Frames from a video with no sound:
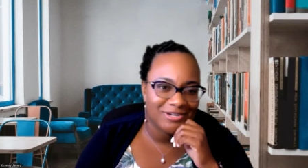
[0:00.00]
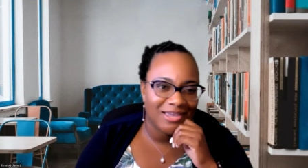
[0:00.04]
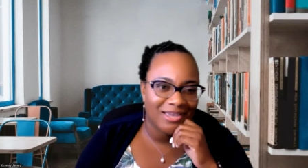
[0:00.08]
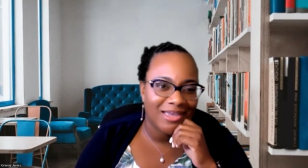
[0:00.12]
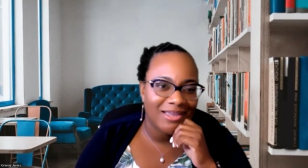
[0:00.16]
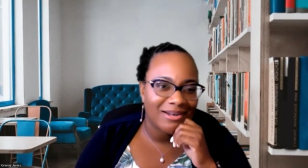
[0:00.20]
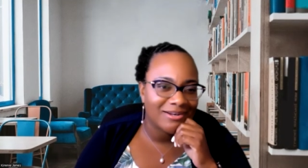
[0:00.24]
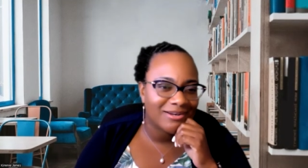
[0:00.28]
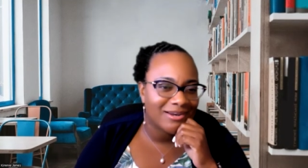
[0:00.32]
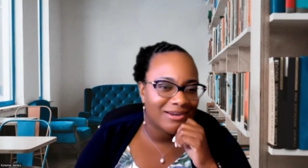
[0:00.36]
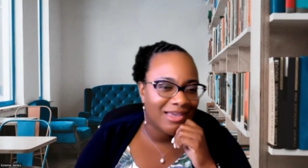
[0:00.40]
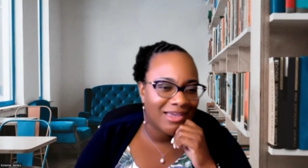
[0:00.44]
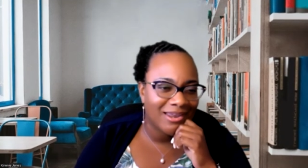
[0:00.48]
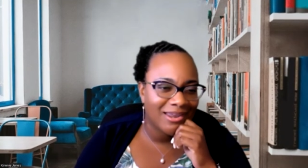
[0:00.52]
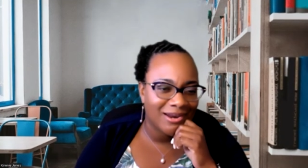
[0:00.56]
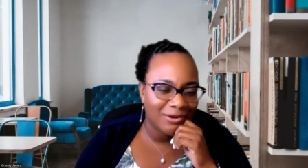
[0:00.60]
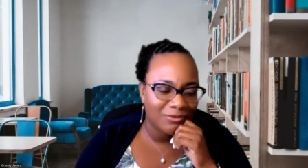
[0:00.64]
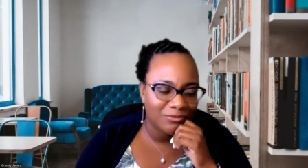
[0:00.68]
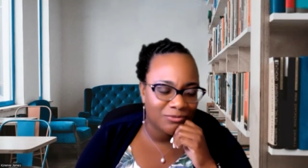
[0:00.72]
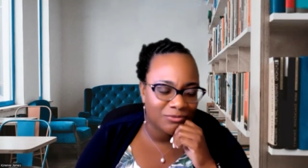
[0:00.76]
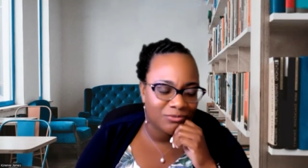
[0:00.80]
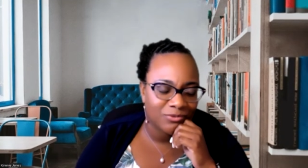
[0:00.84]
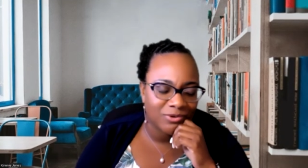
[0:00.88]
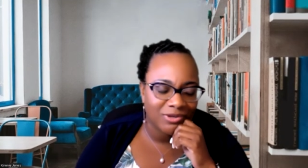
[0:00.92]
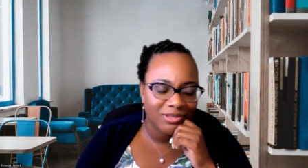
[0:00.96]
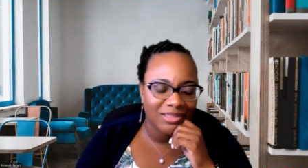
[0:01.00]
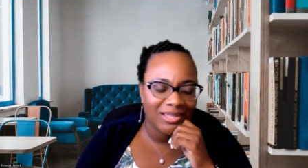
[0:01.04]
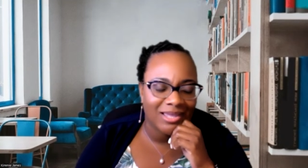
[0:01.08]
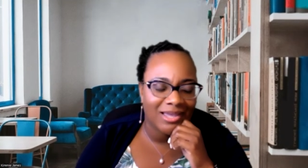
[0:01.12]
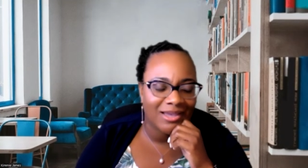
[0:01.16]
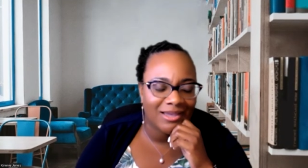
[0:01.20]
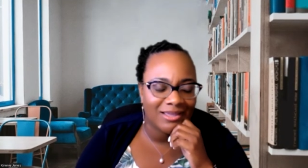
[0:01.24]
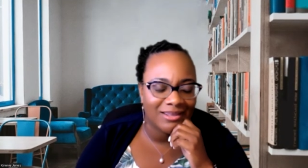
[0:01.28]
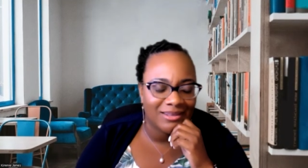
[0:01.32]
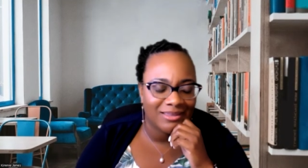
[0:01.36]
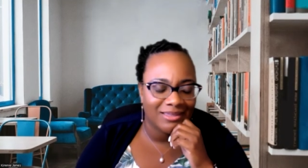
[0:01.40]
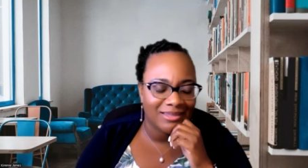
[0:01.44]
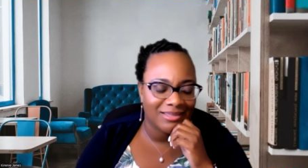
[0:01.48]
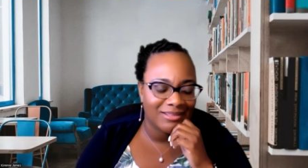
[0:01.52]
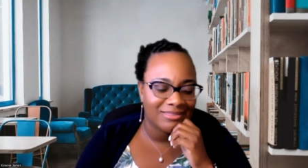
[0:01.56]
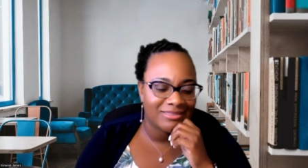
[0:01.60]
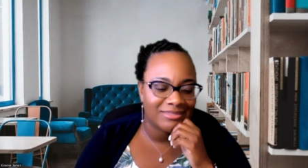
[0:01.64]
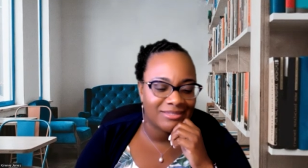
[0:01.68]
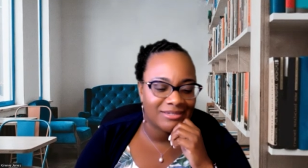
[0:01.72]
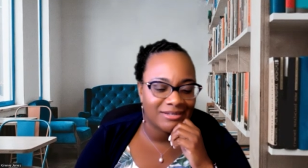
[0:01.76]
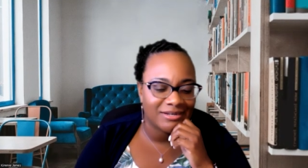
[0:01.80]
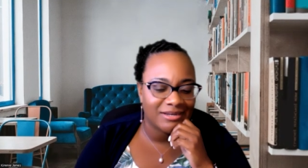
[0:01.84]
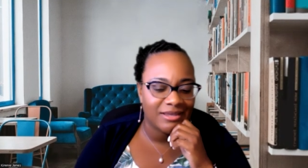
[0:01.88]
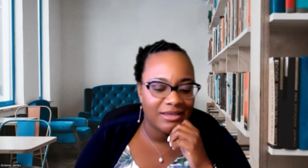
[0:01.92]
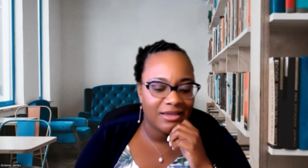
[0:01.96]
And I really highlight
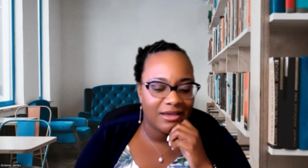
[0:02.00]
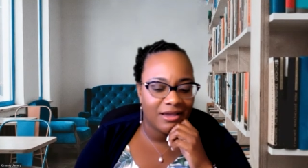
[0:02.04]
that